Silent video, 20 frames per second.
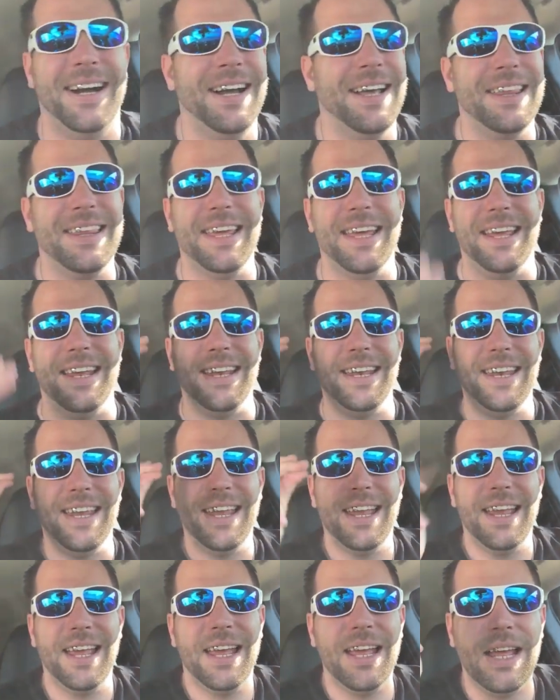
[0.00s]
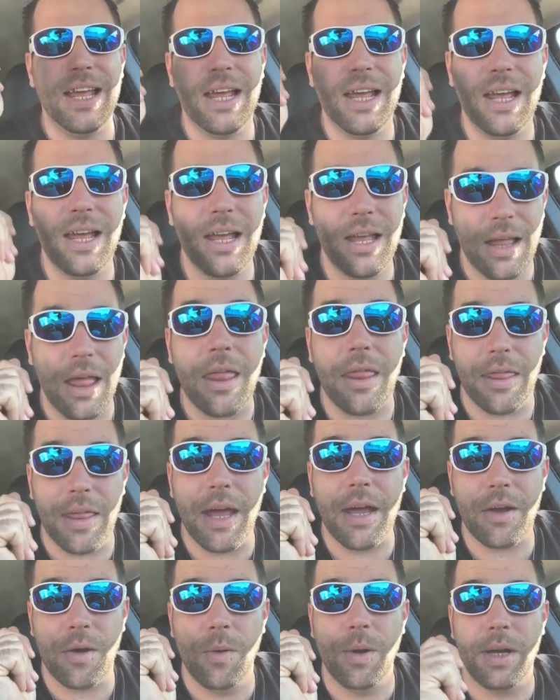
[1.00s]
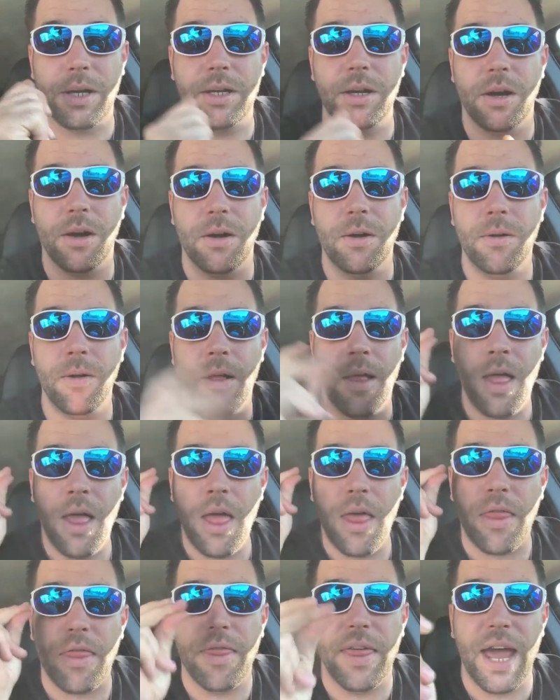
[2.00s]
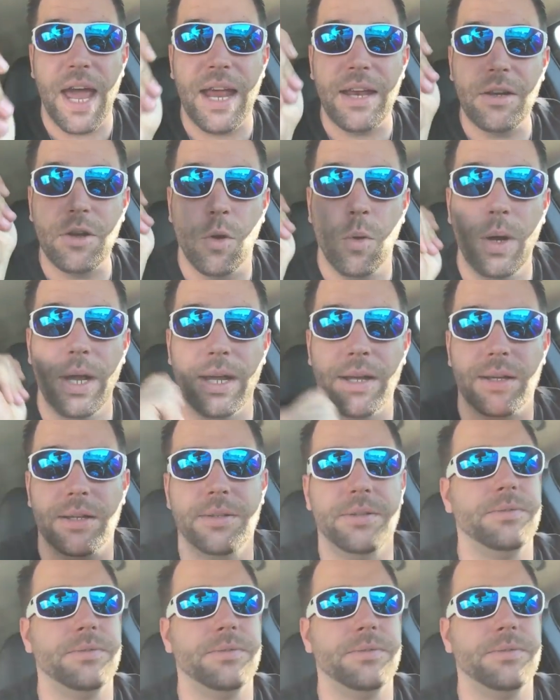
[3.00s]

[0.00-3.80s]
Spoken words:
Then that quick, y'all, that quick,